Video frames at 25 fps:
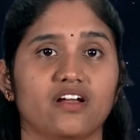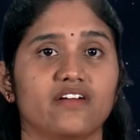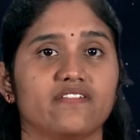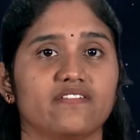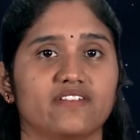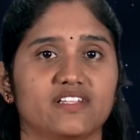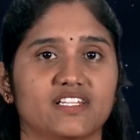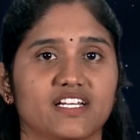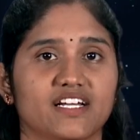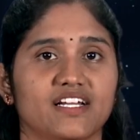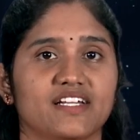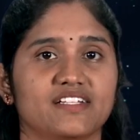
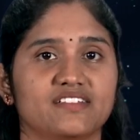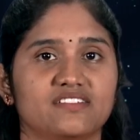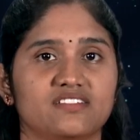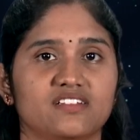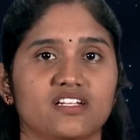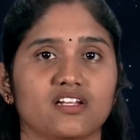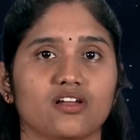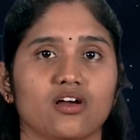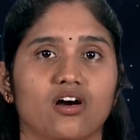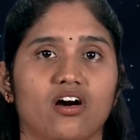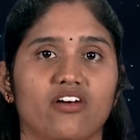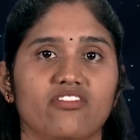With a
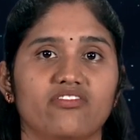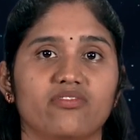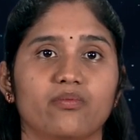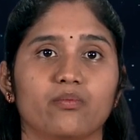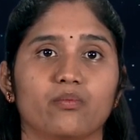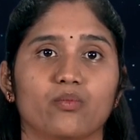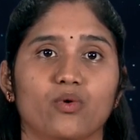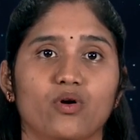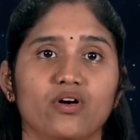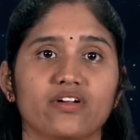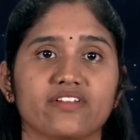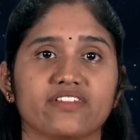history of
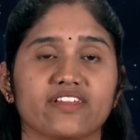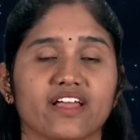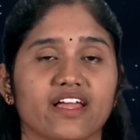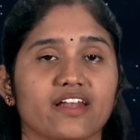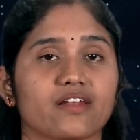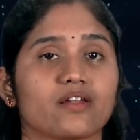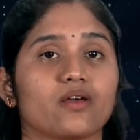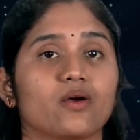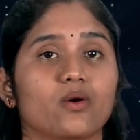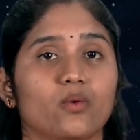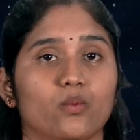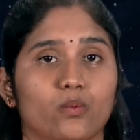more than
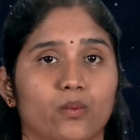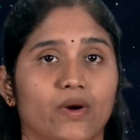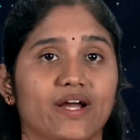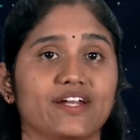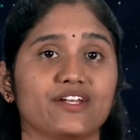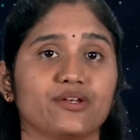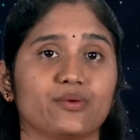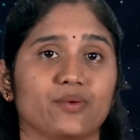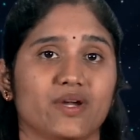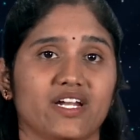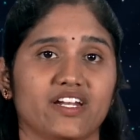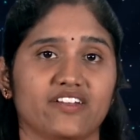
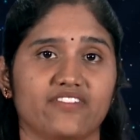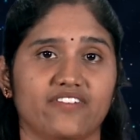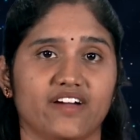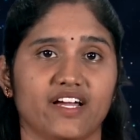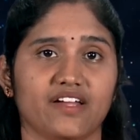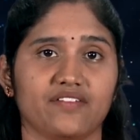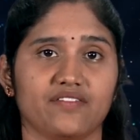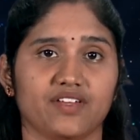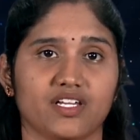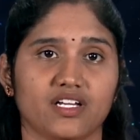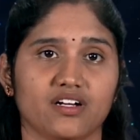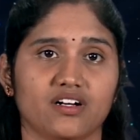
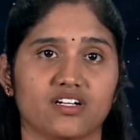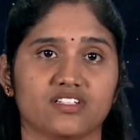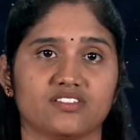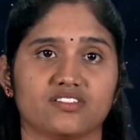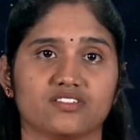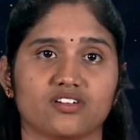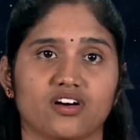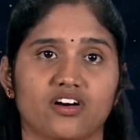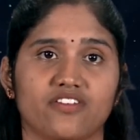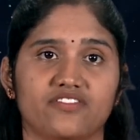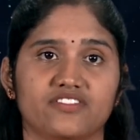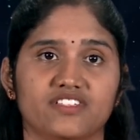125 years
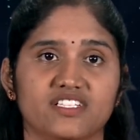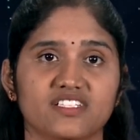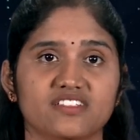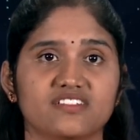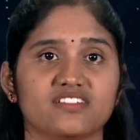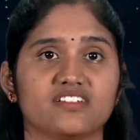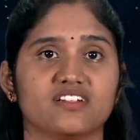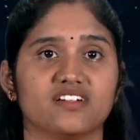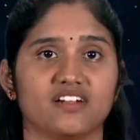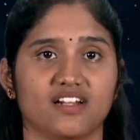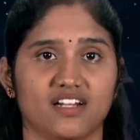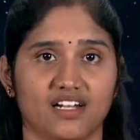of this
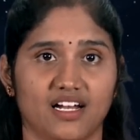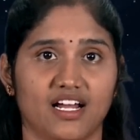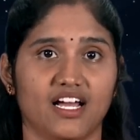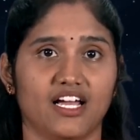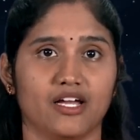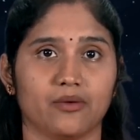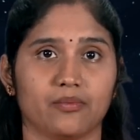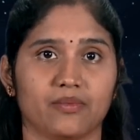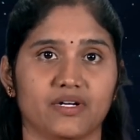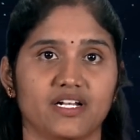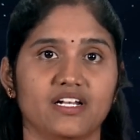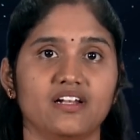
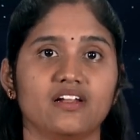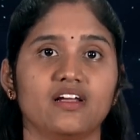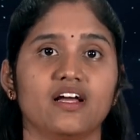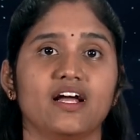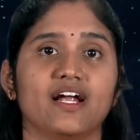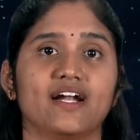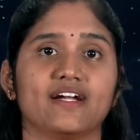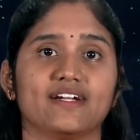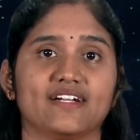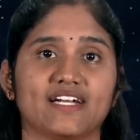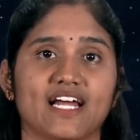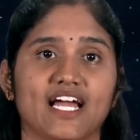reliable,
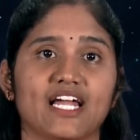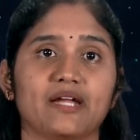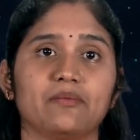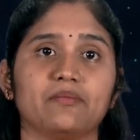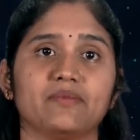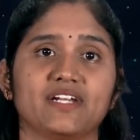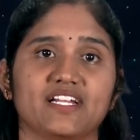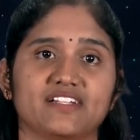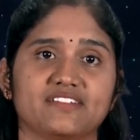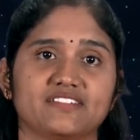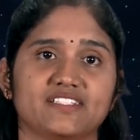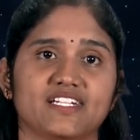
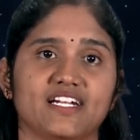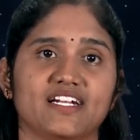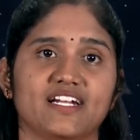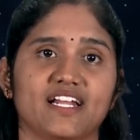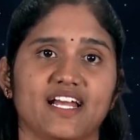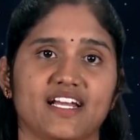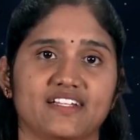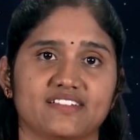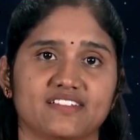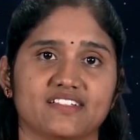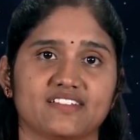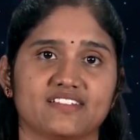time-tested
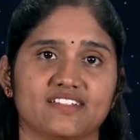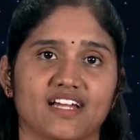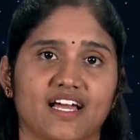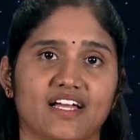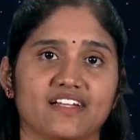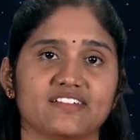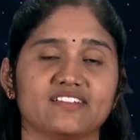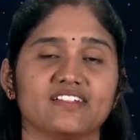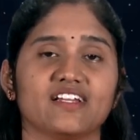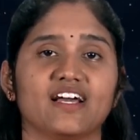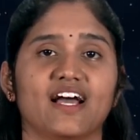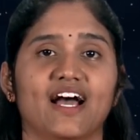
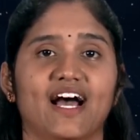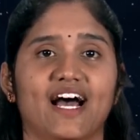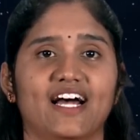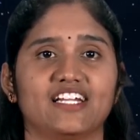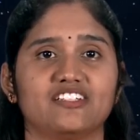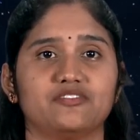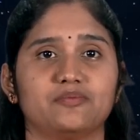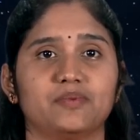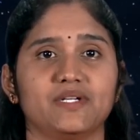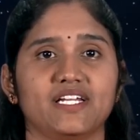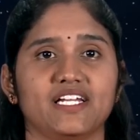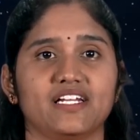exercise
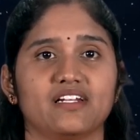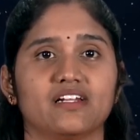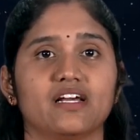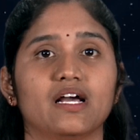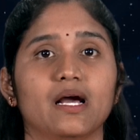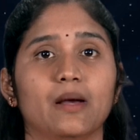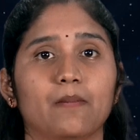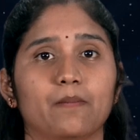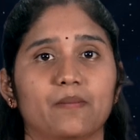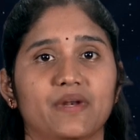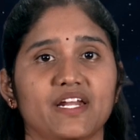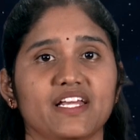has been
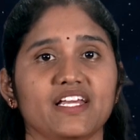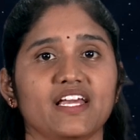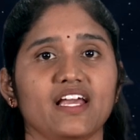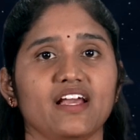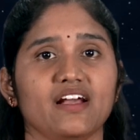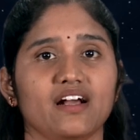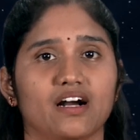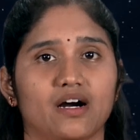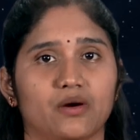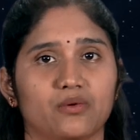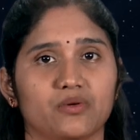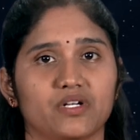
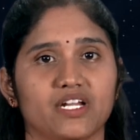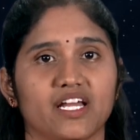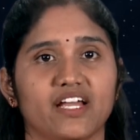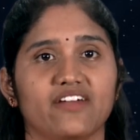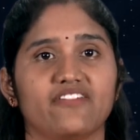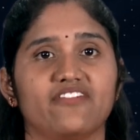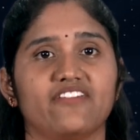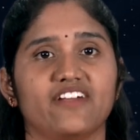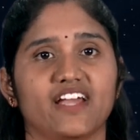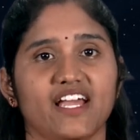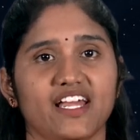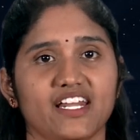bringing out a
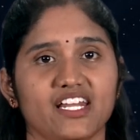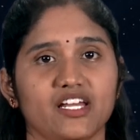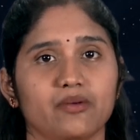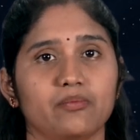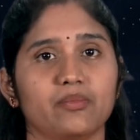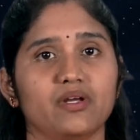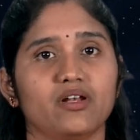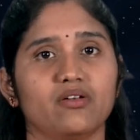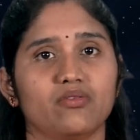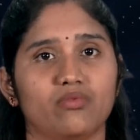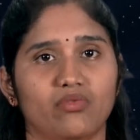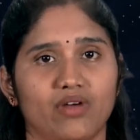
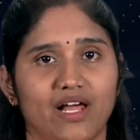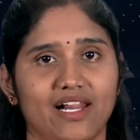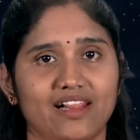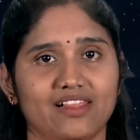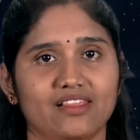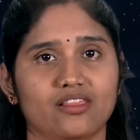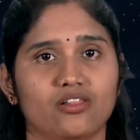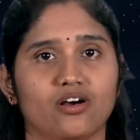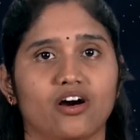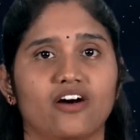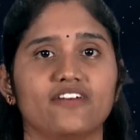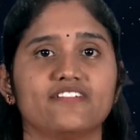variable
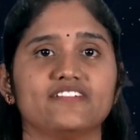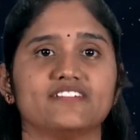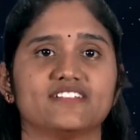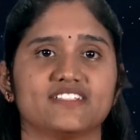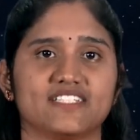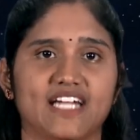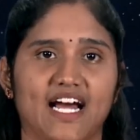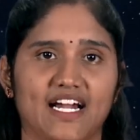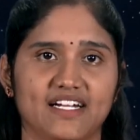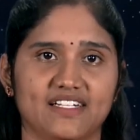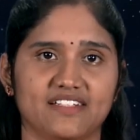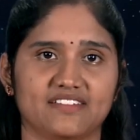wealth of
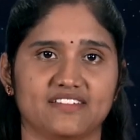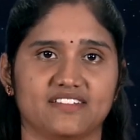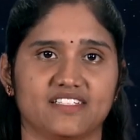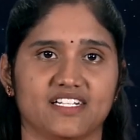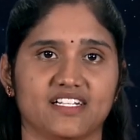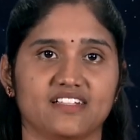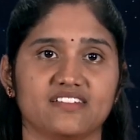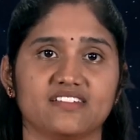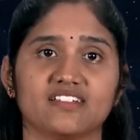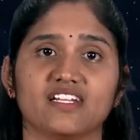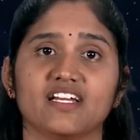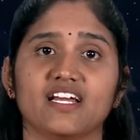
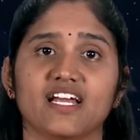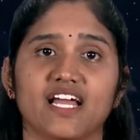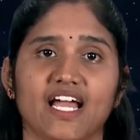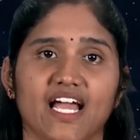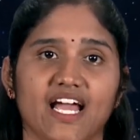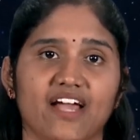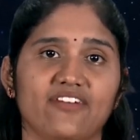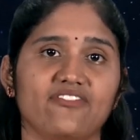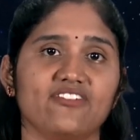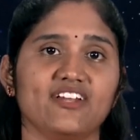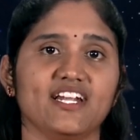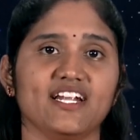statistics
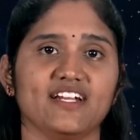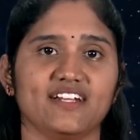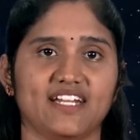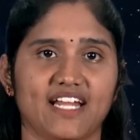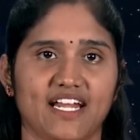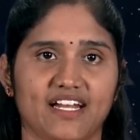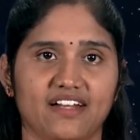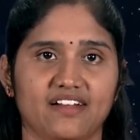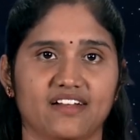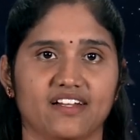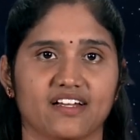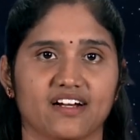every
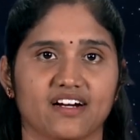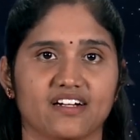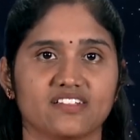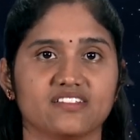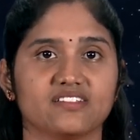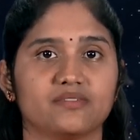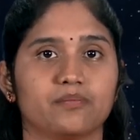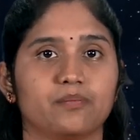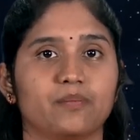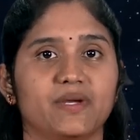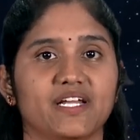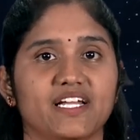10 years,
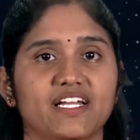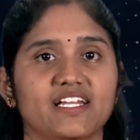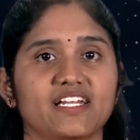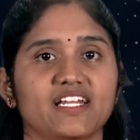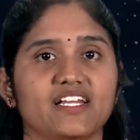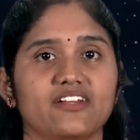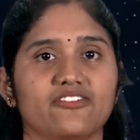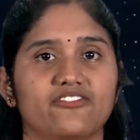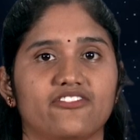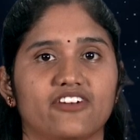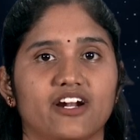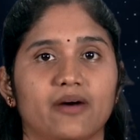
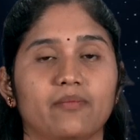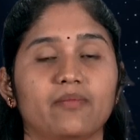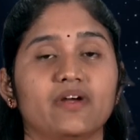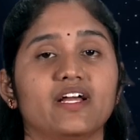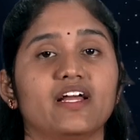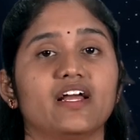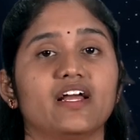beginning from